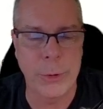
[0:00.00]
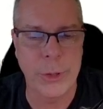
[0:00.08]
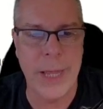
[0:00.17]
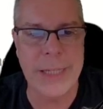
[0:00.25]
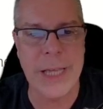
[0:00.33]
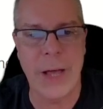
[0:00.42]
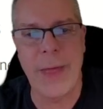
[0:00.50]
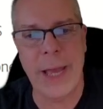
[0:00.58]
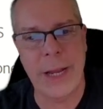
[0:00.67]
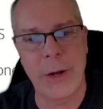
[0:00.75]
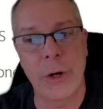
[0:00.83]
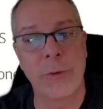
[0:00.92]
So that's how that
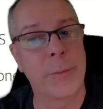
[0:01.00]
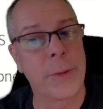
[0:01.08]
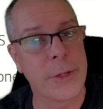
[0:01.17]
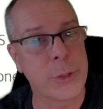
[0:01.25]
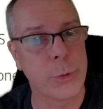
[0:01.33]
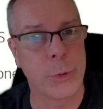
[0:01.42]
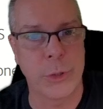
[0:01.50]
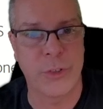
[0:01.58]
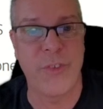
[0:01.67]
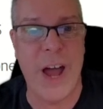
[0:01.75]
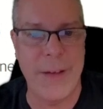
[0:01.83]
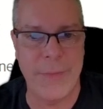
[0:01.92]
carried over. But this one was
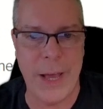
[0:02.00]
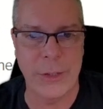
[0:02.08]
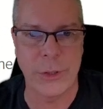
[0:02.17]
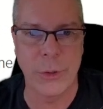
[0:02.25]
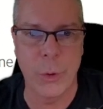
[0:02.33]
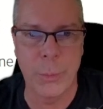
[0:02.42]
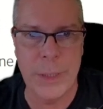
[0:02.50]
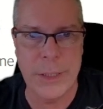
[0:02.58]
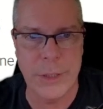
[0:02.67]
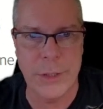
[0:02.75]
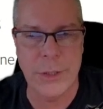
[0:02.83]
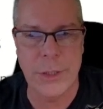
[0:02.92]
5,000 gold pieces.